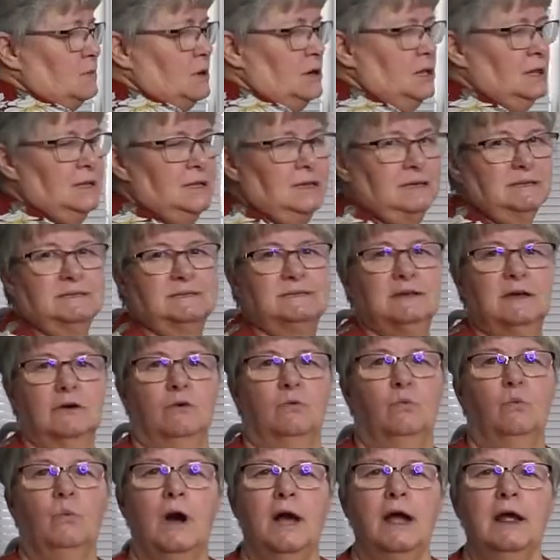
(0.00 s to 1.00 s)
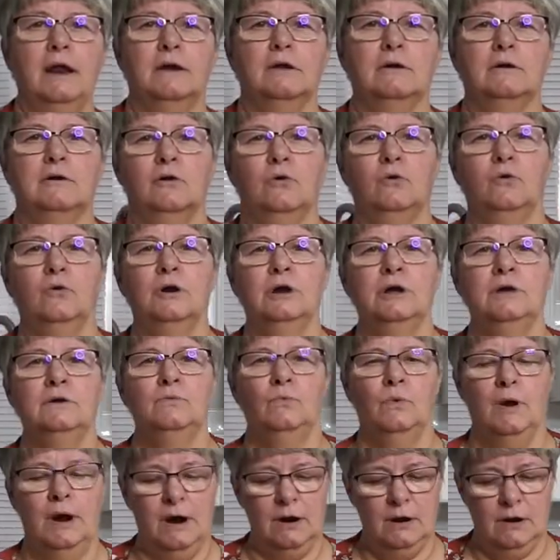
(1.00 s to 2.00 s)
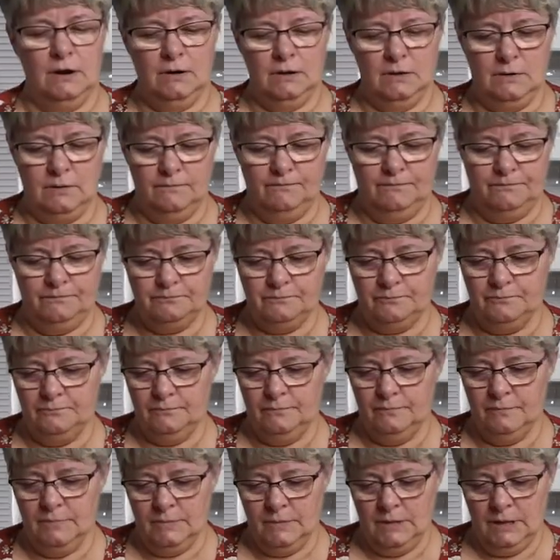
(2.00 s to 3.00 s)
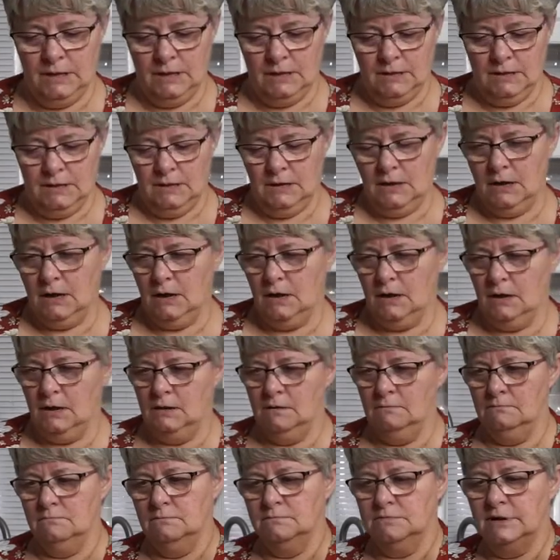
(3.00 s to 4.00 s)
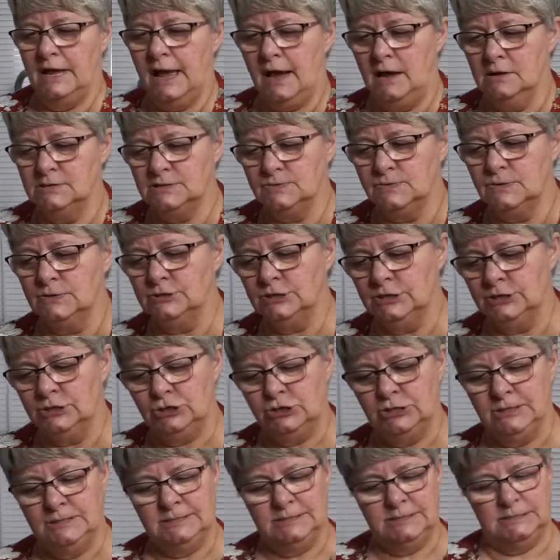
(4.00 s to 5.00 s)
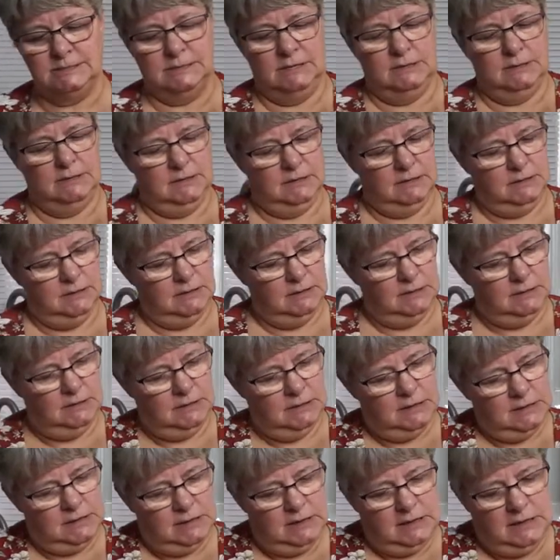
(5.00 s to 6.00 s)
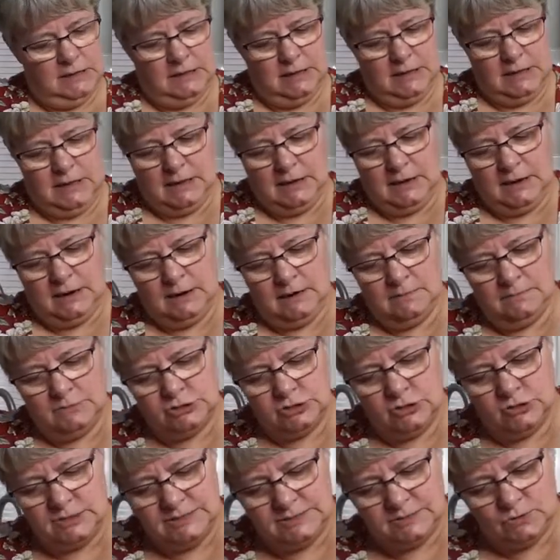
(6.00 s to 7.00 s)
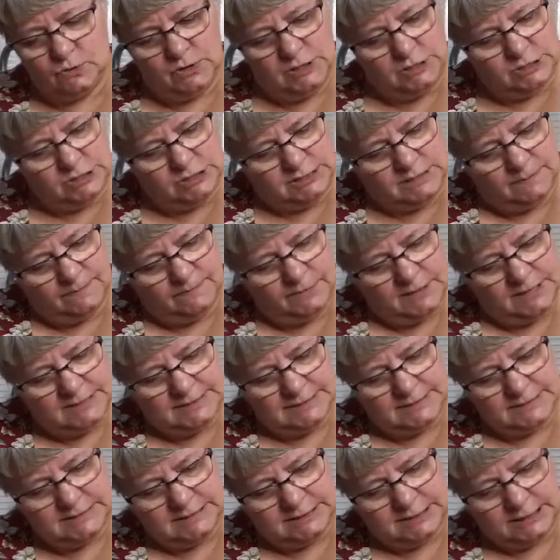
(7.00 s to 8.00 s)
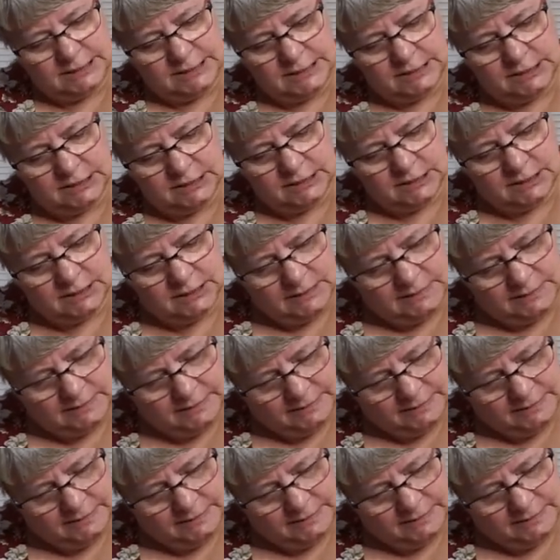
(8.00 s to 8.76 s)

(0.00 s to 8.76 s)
one of these white Corningware um, casserole dishes. And I'm just going to dump this into here